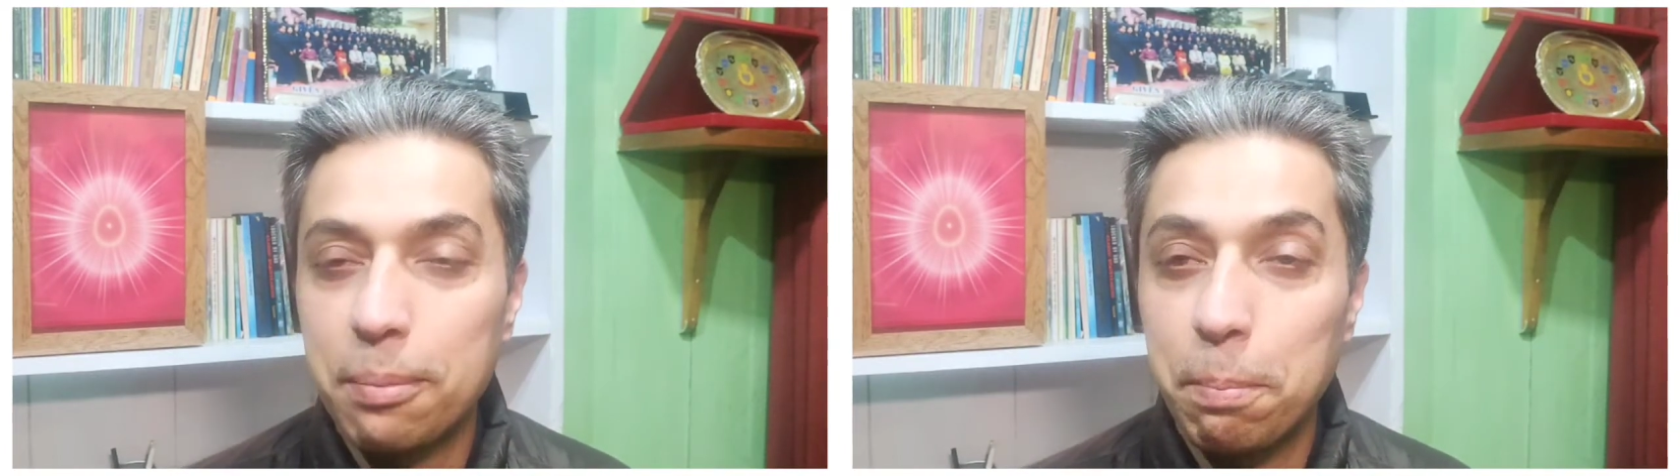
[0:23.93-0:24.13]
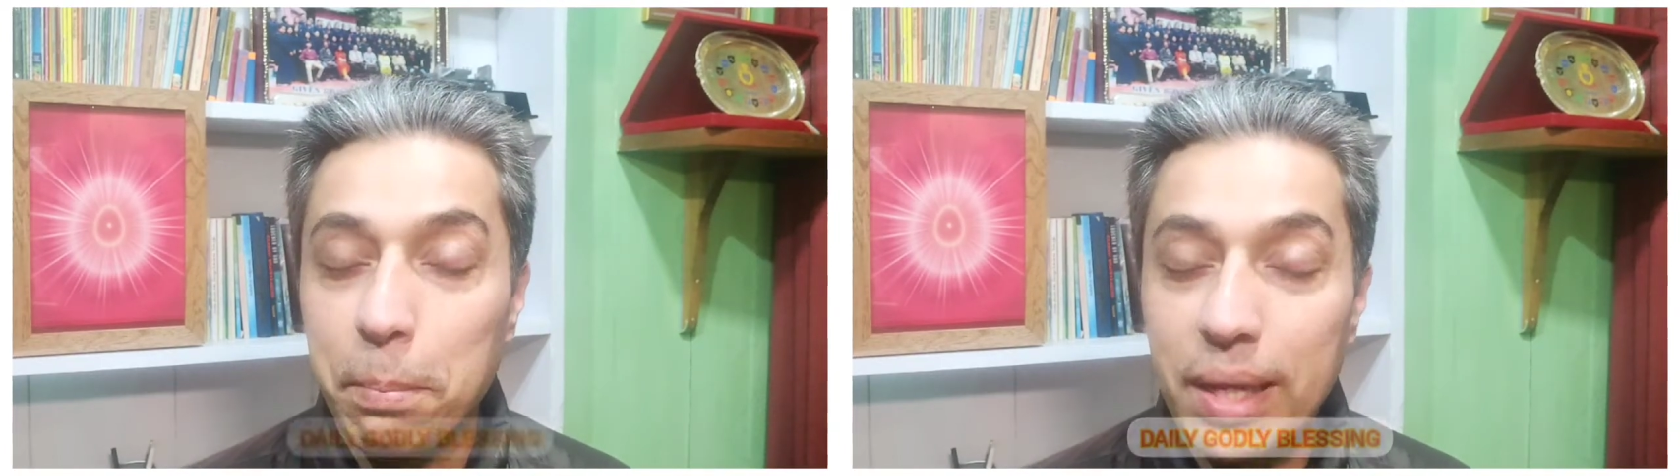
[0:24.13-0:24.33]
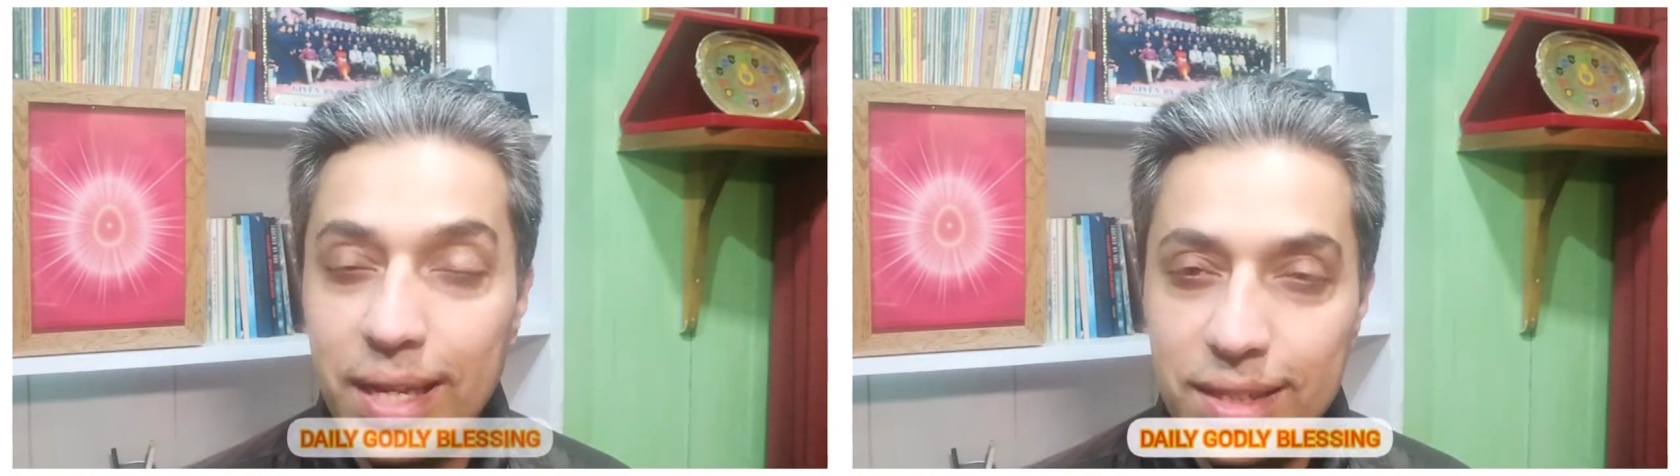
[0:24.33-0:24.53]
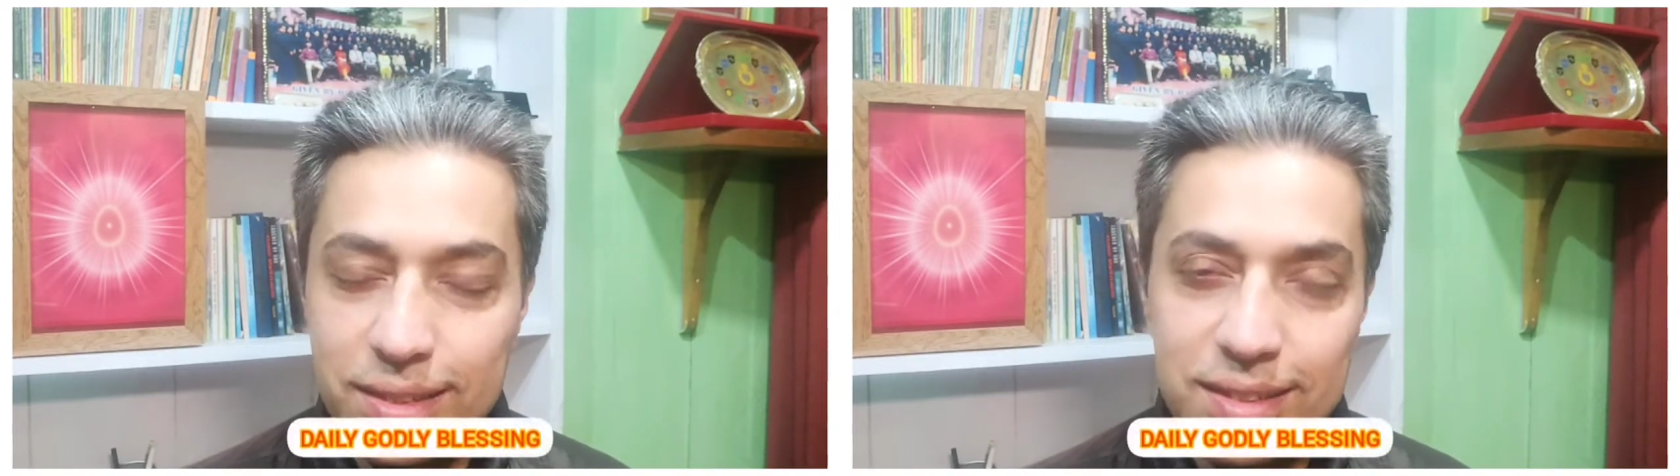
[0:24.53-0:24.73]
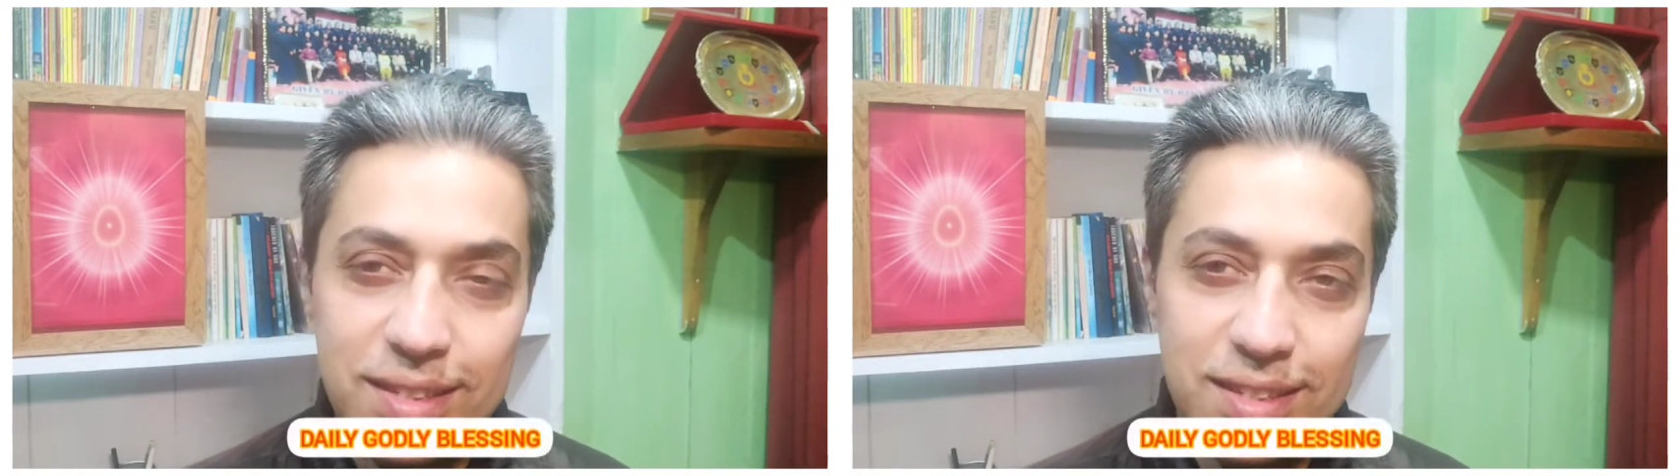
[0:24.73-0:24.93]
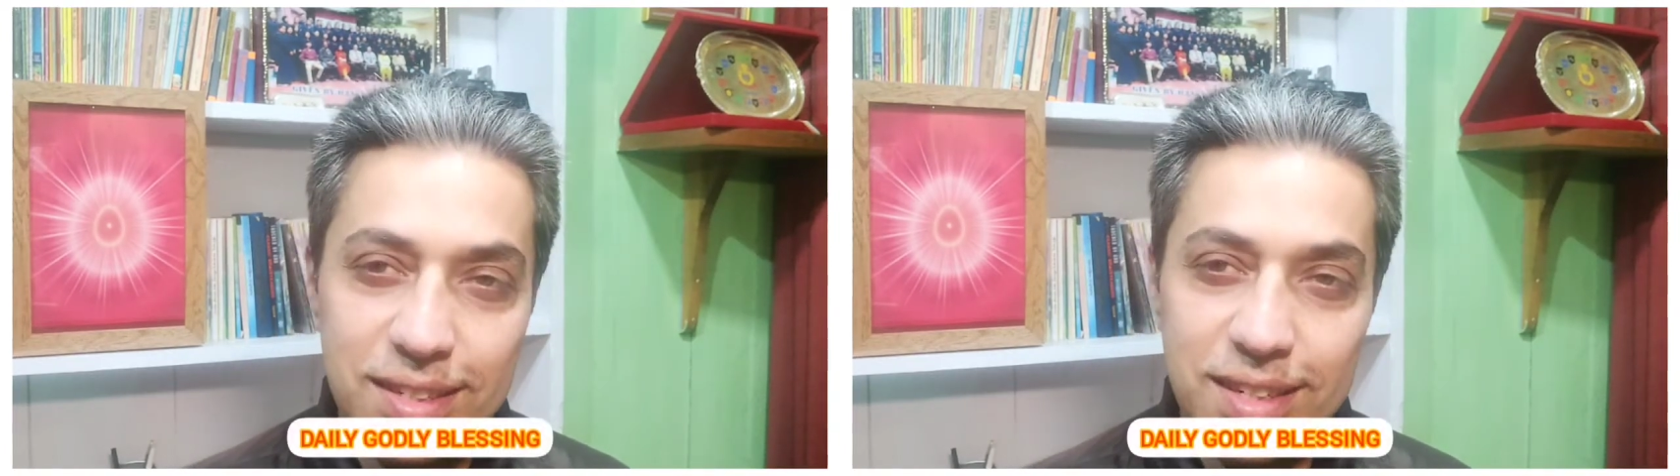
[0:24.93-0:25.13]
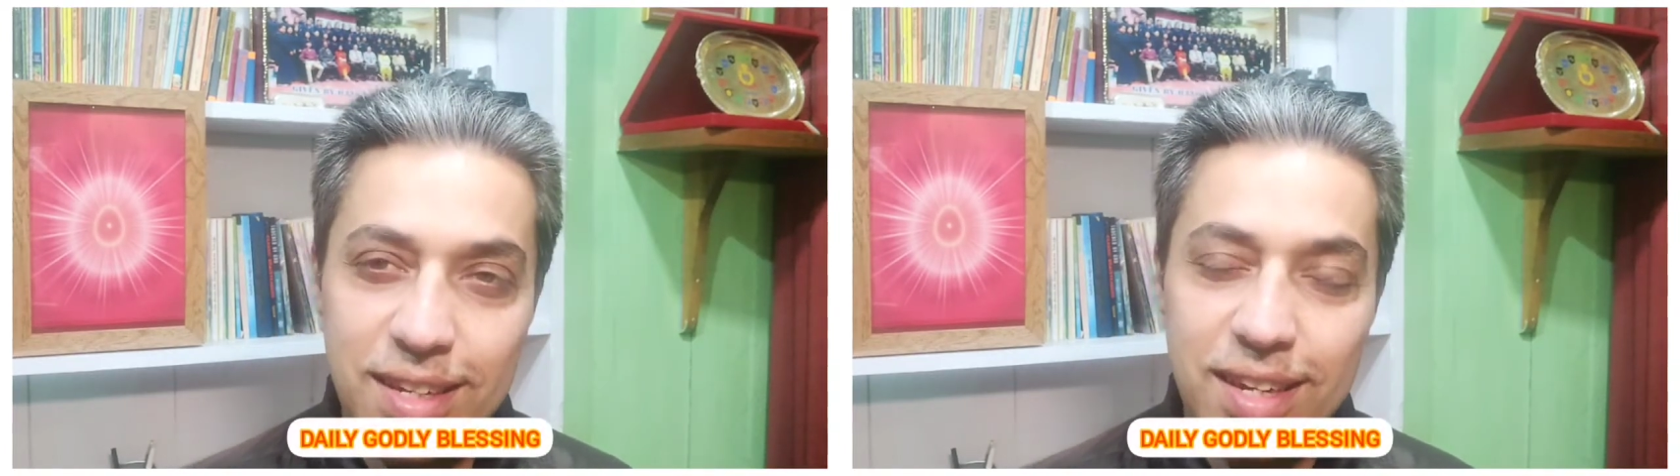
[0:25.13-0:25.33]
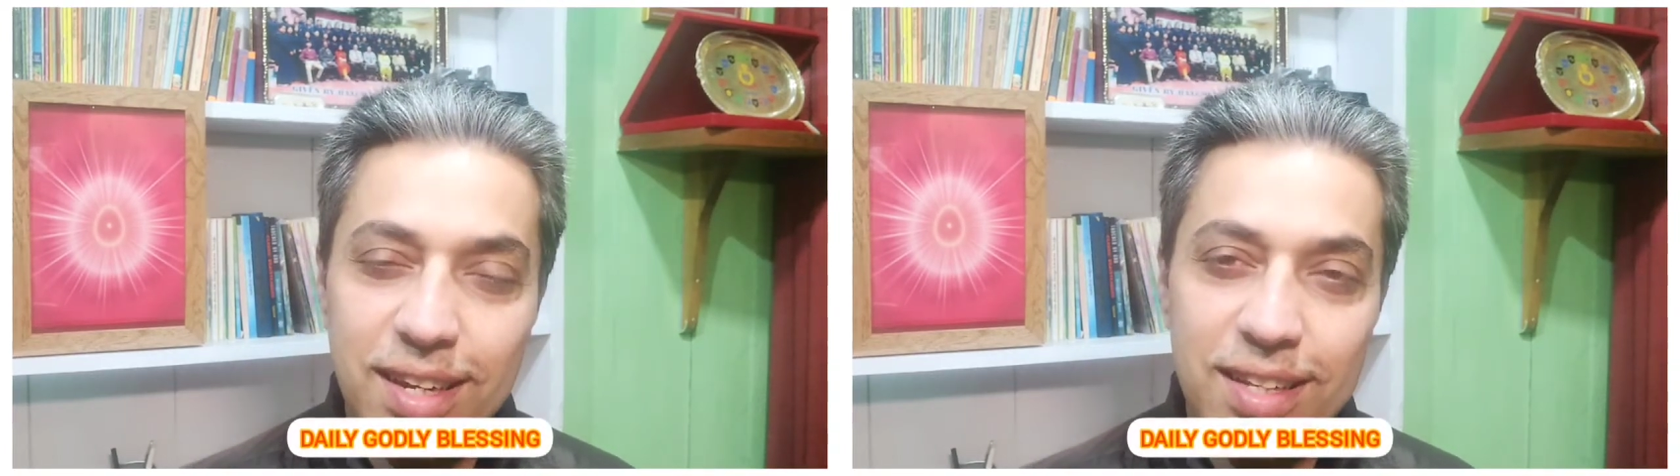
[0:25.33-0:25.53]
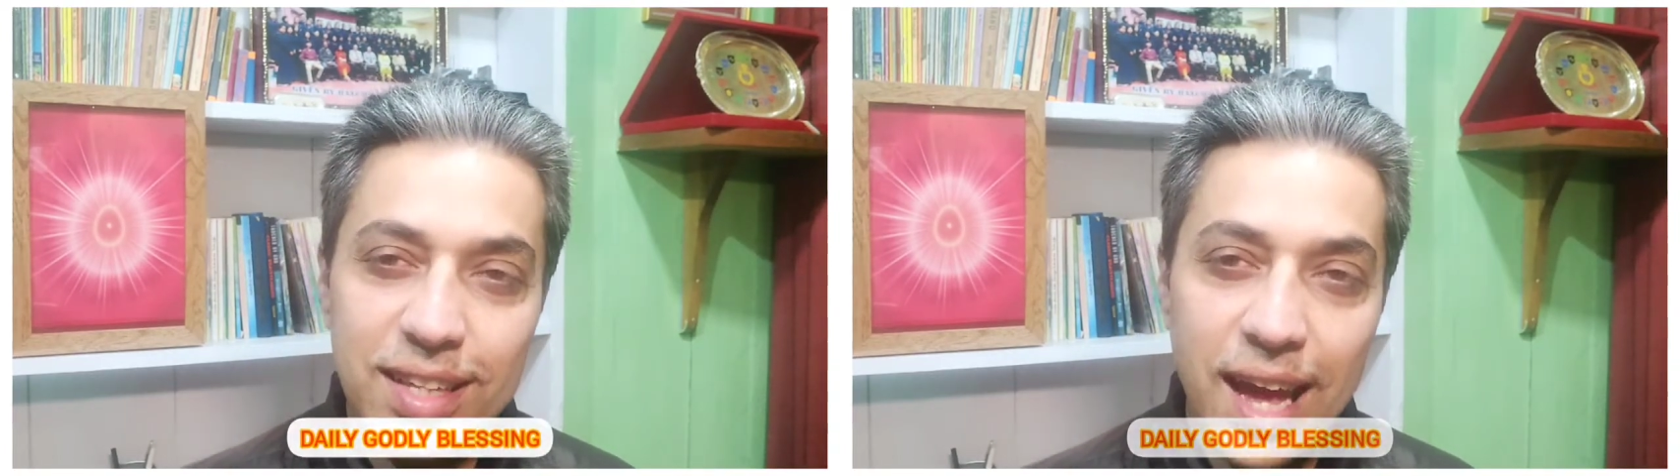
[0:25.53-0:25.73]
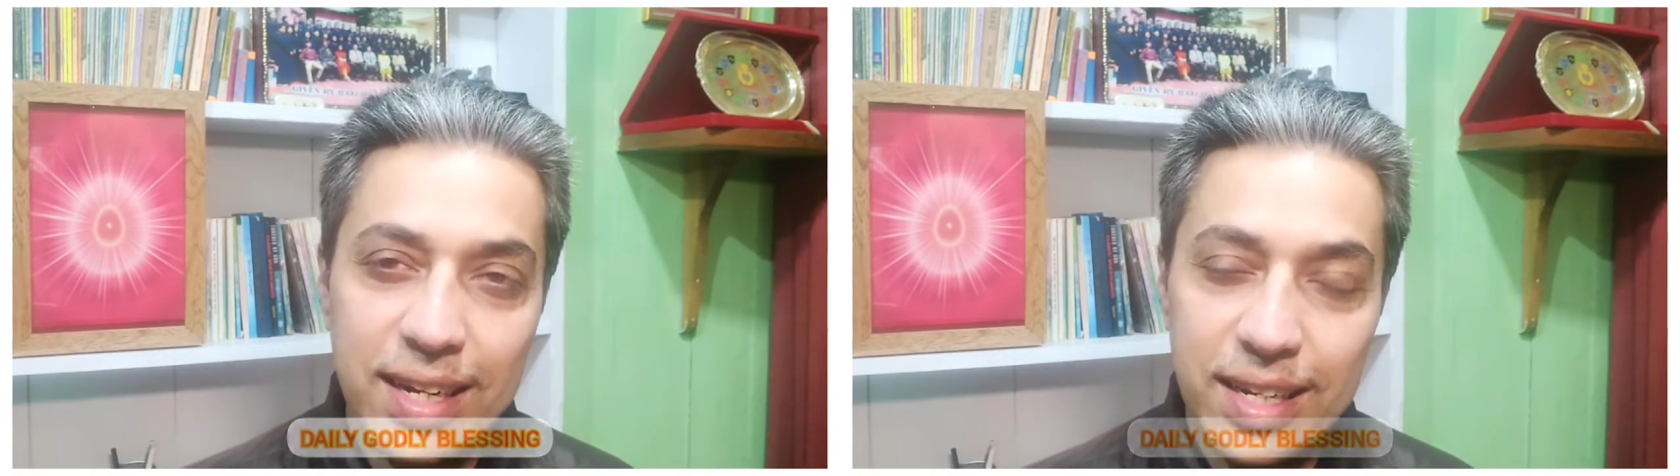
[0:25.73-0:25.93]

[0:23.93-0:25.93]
Means that